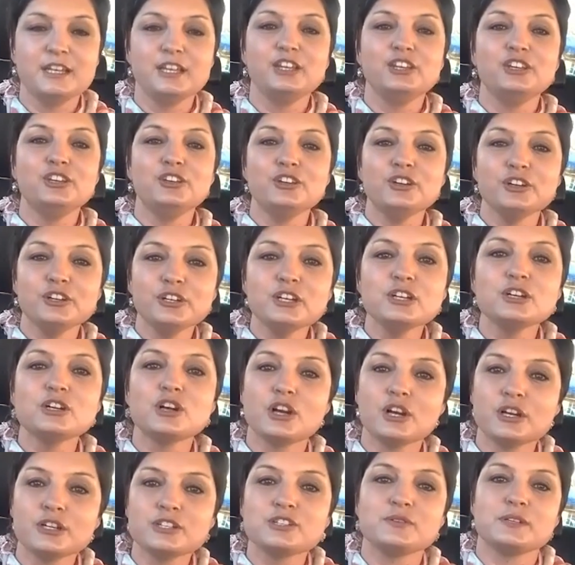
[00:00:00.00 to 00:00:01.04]
You're going to
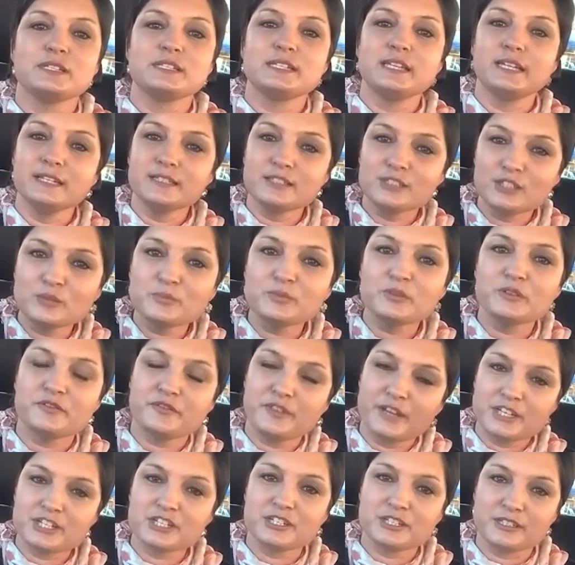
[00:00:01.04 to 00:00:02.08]
go to a dental
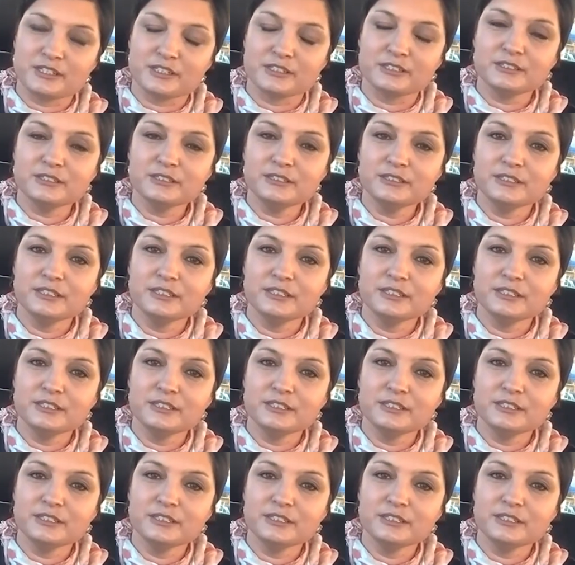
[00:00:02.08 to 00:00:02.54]
professional